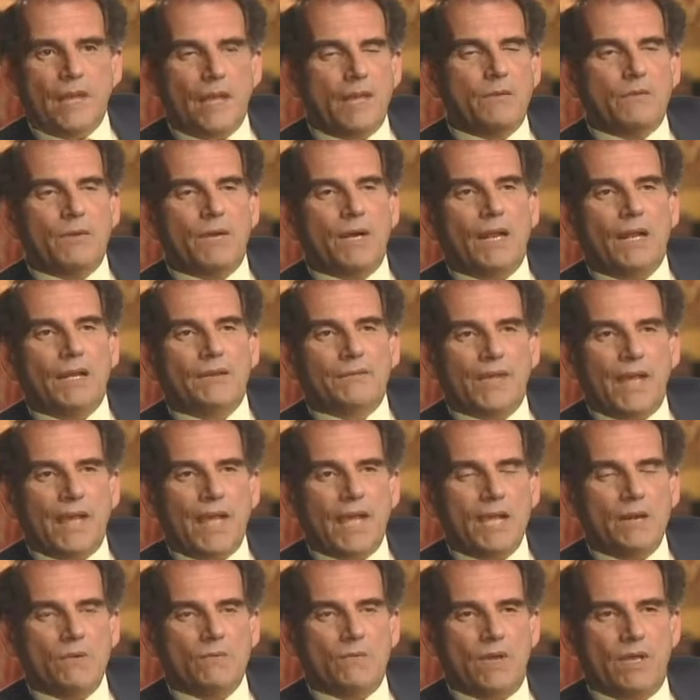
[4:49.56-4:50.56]
I don't want a lot of
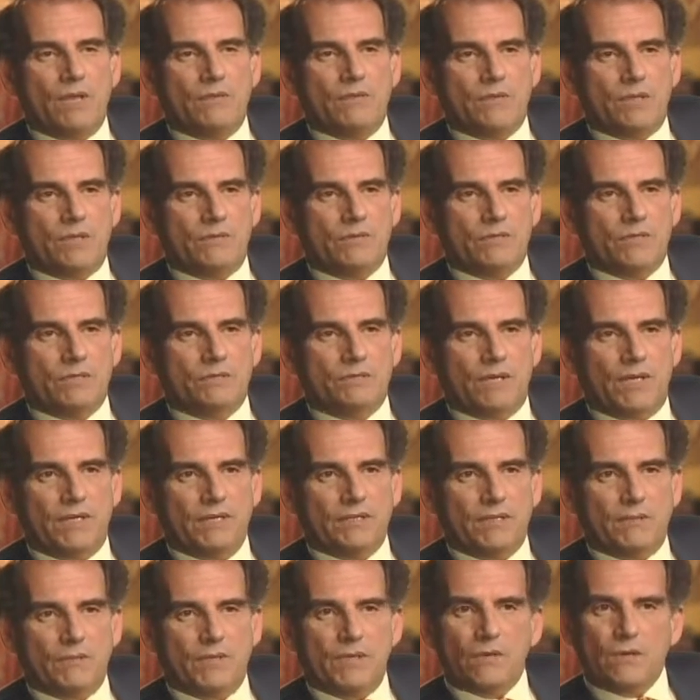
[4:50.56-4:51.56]
hand-waving in
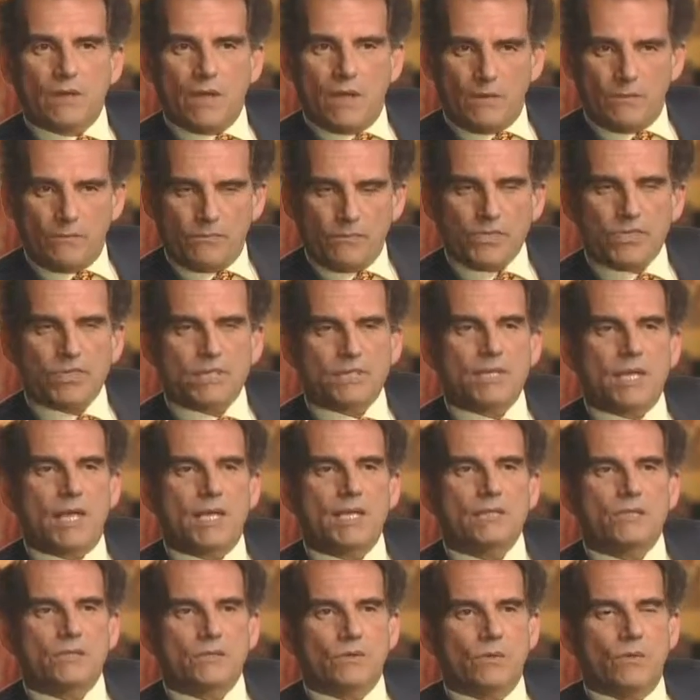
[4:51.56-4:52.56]
response. I want a
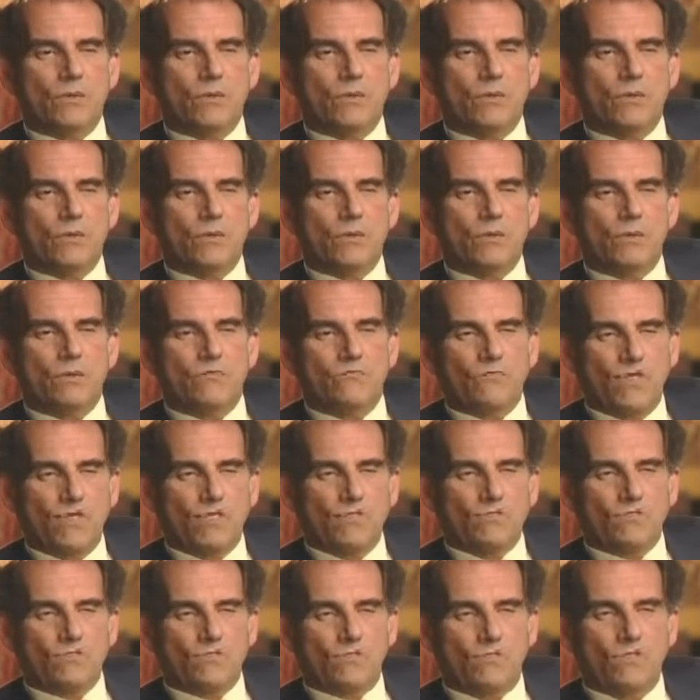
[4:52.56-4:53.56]
precise quantitative
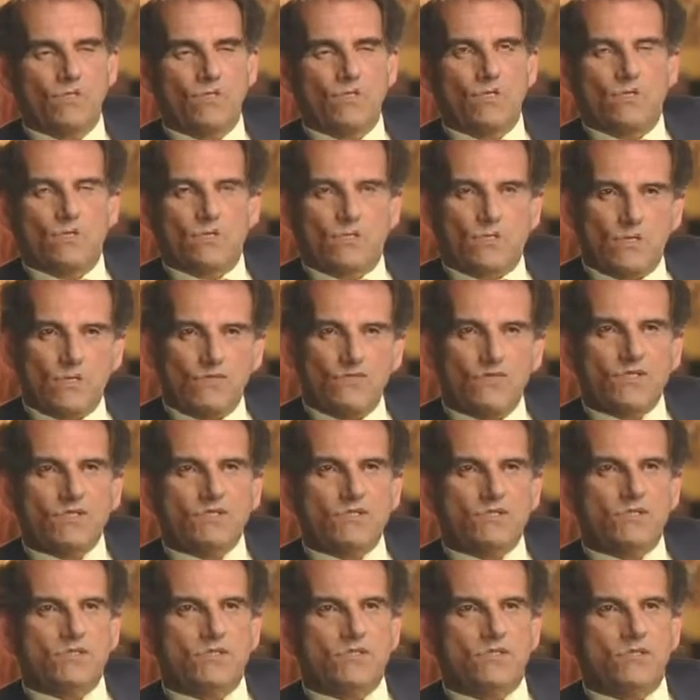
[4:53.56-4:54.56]
answer. Living
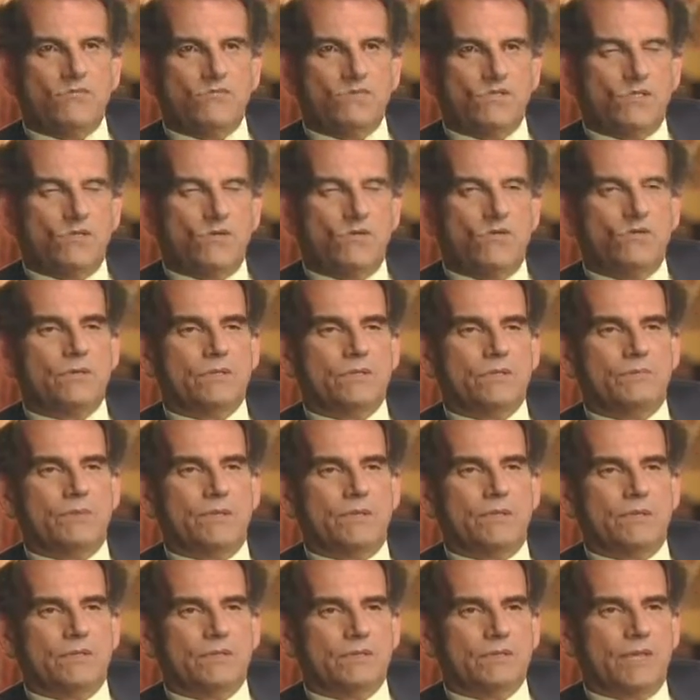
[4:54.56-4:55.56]
systems don't
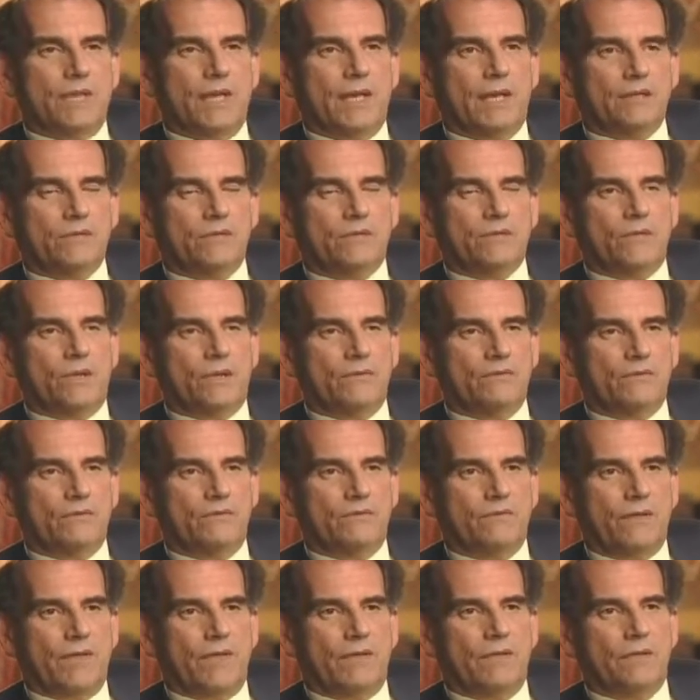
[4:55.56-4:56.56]
experience catastrophic
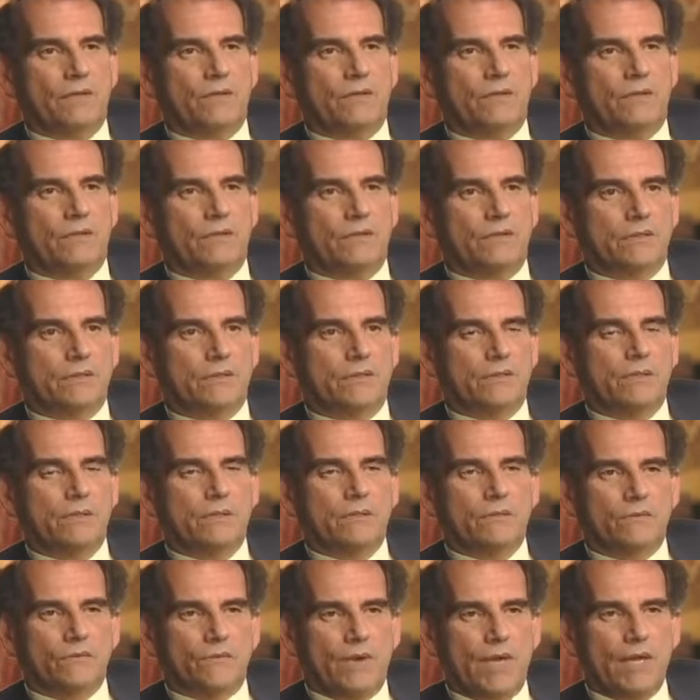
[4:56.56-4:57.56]
failure under
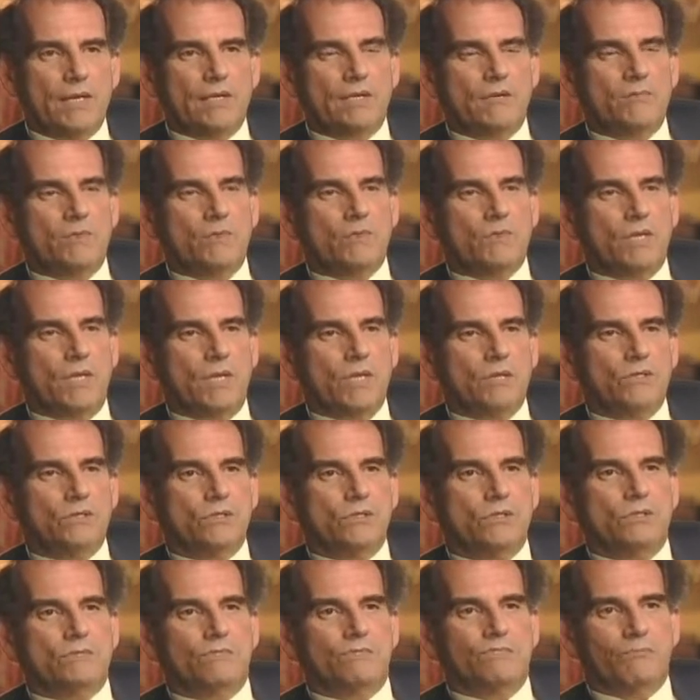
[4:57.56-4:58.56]
random
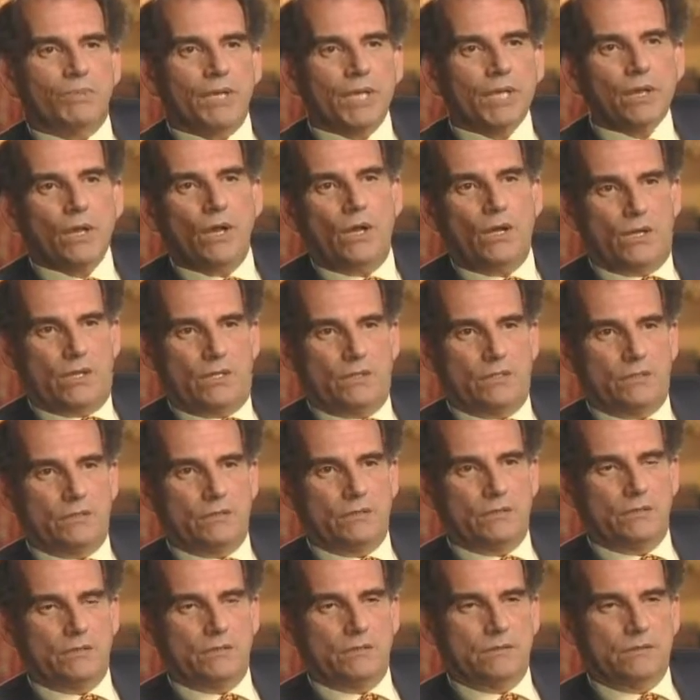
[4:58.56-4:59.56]
mutations because.